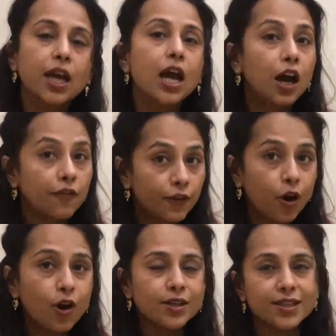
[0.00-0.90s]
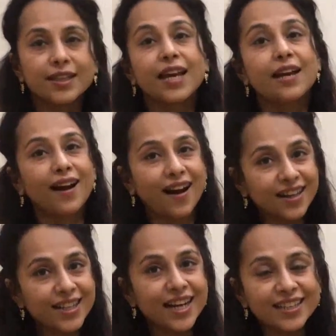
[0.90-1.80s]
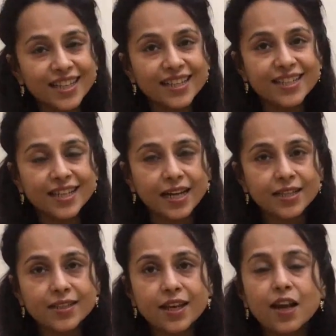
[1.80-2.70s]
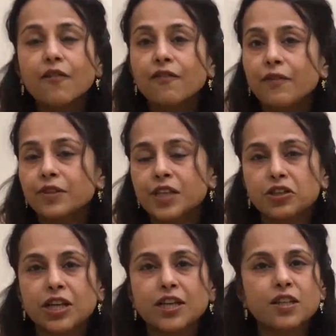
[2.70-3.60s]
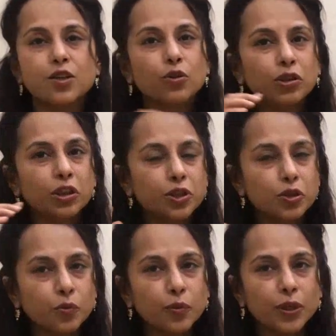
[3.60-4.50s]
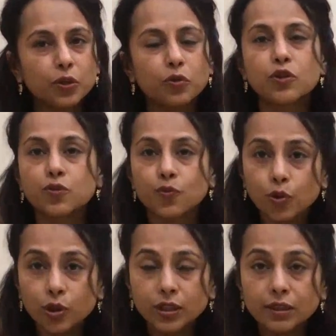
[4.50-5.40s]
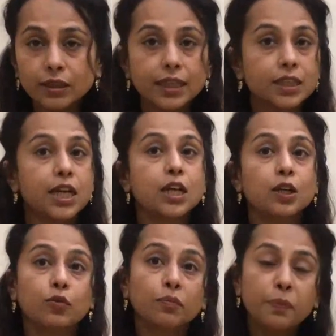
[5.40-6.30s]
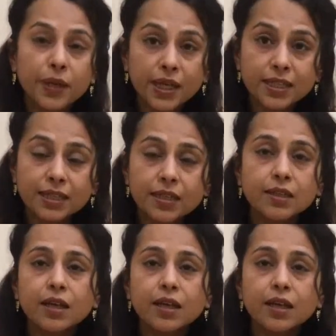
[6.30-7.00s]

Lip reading: Of course, there are telltale signs such as, the tube will look swollen, it can look beaded.